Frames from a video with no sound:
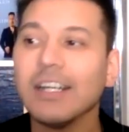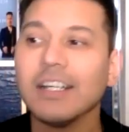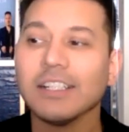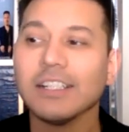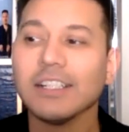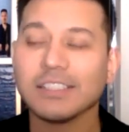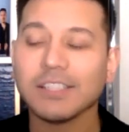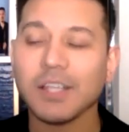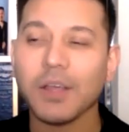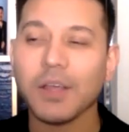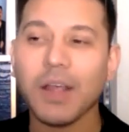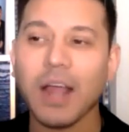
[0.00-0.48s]

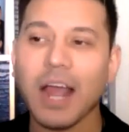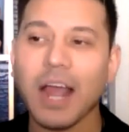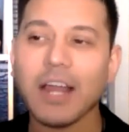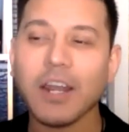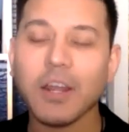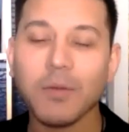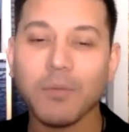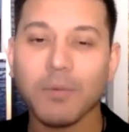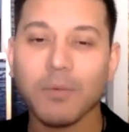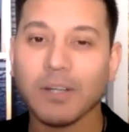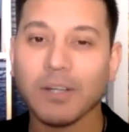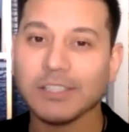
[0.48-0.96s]
So I
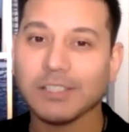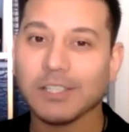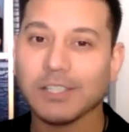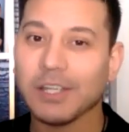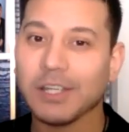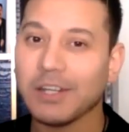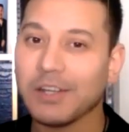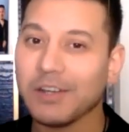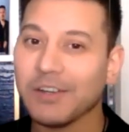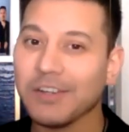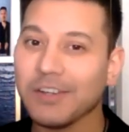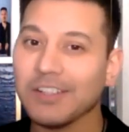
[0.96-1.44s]
don't watch
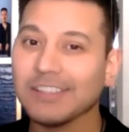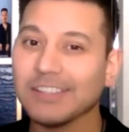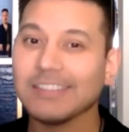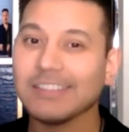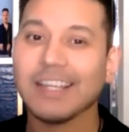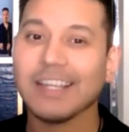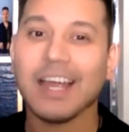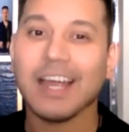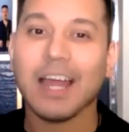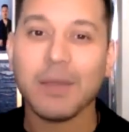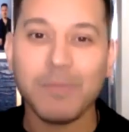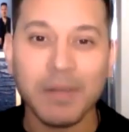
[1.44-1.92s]
the news.
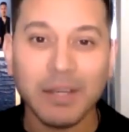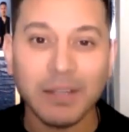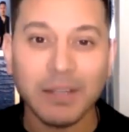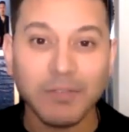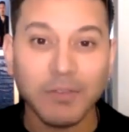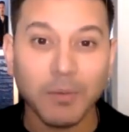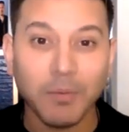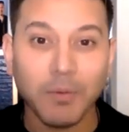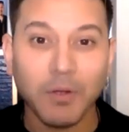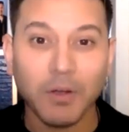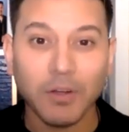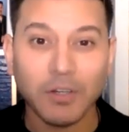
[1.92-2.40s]
I believe
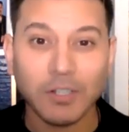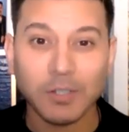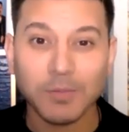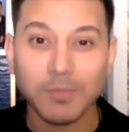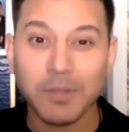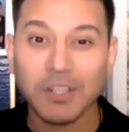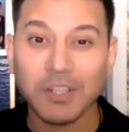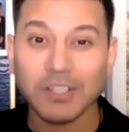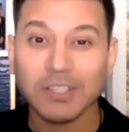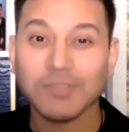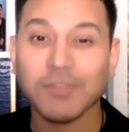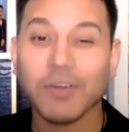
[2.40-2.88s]
the world is
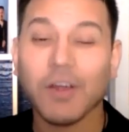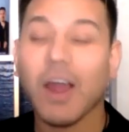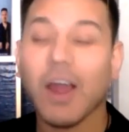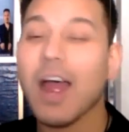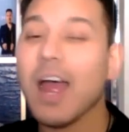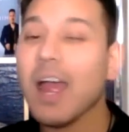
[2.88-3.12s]
beautiful.